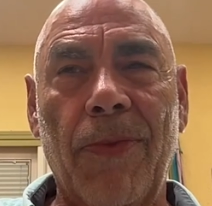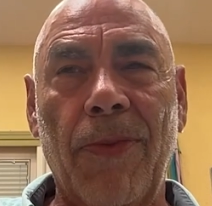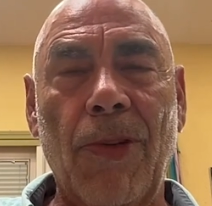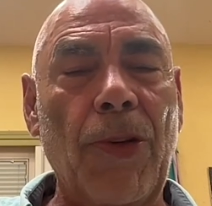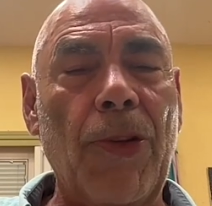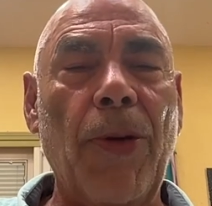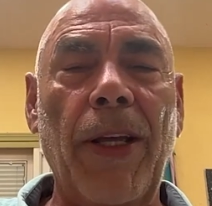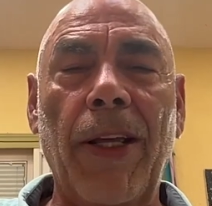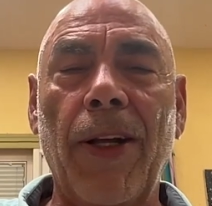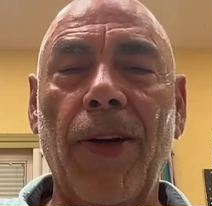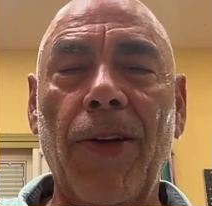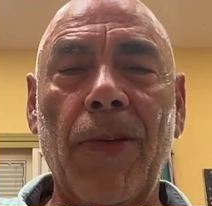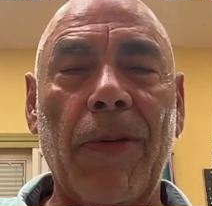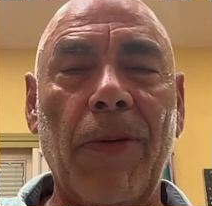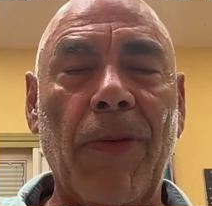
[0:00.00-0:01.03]
2 or 3
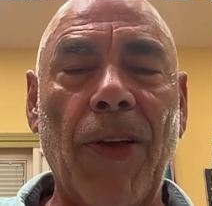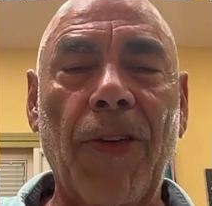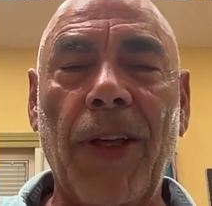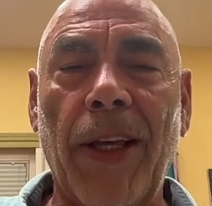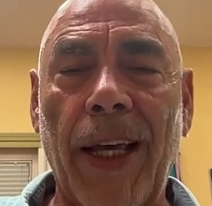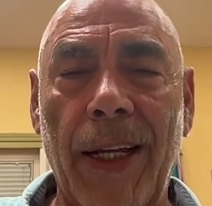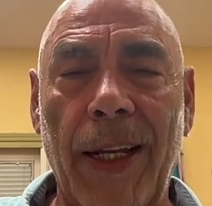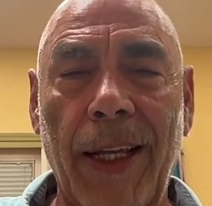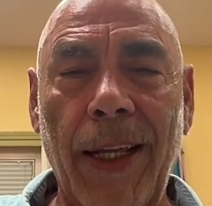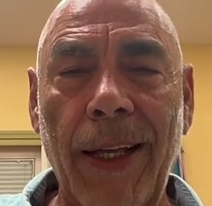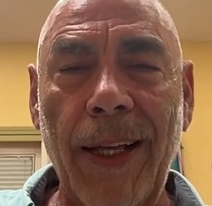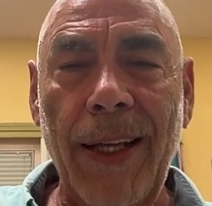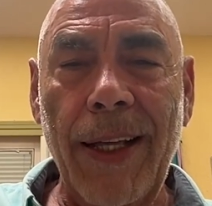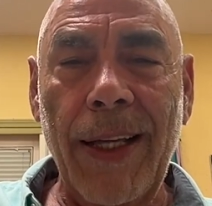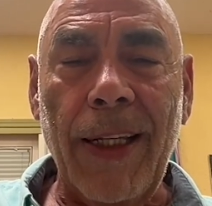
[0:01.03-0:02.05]
years of investigating,
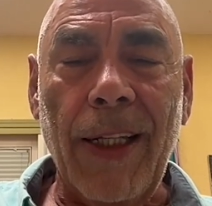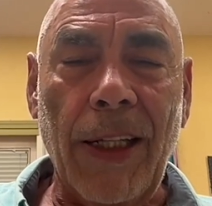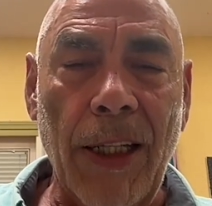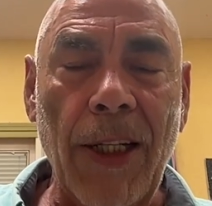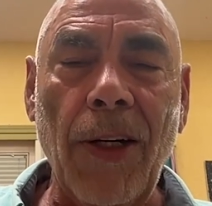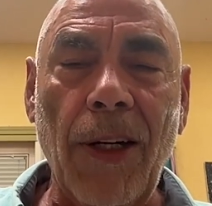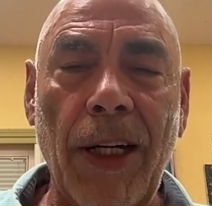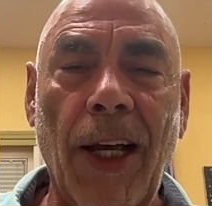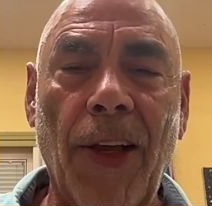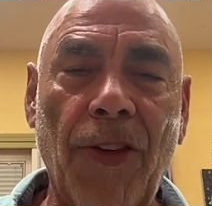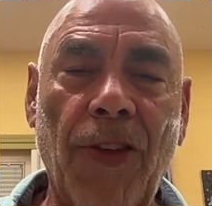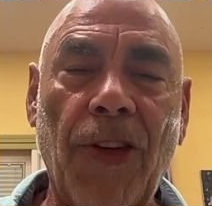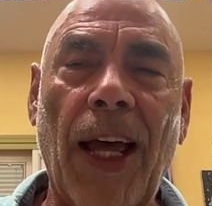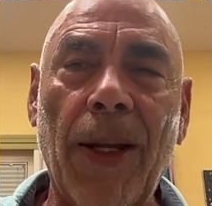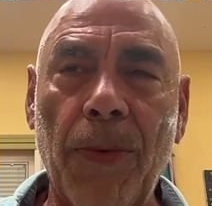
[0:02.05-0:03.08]
literally I
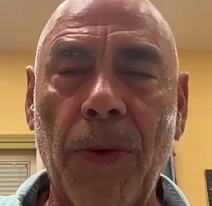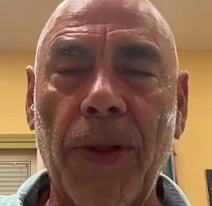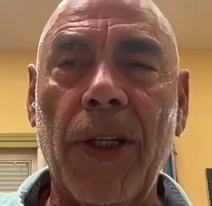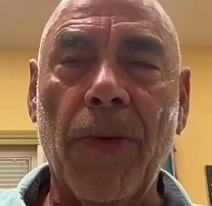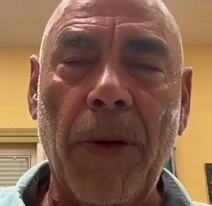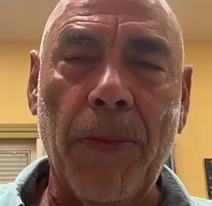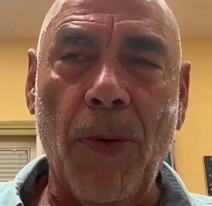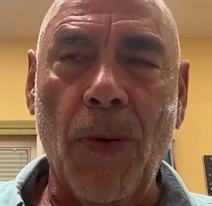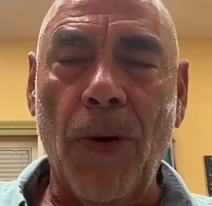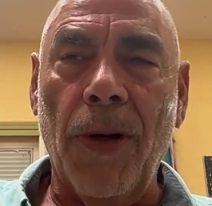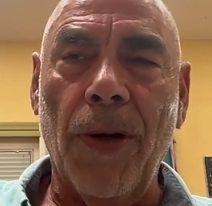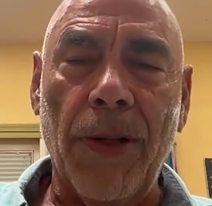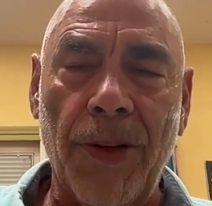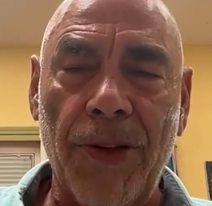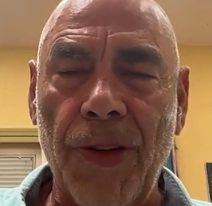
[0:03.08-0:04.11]
sat with the
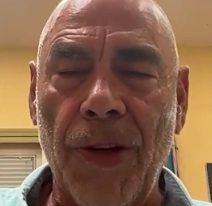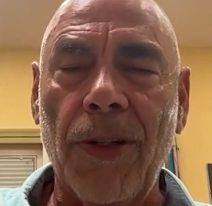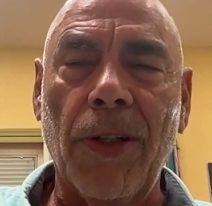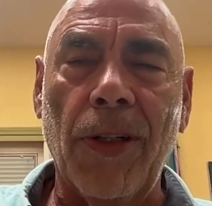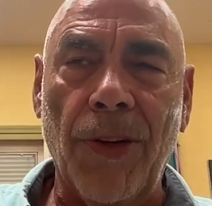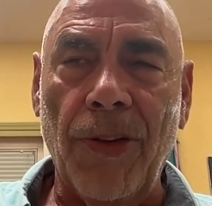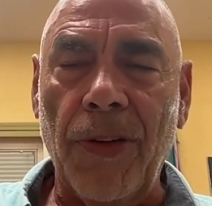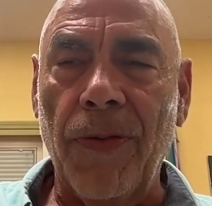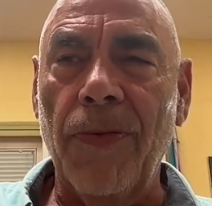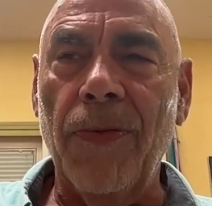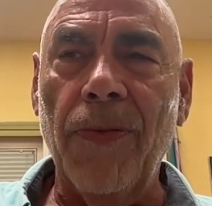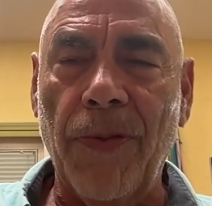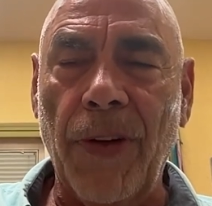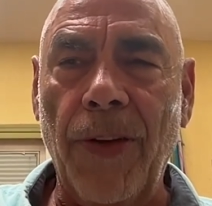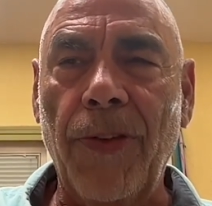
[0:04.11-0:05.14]
reporter, the journalist,
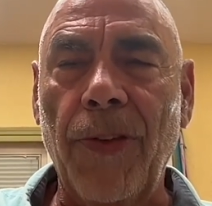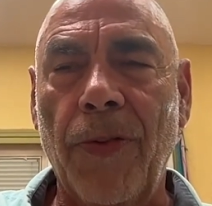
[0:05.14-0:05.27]
face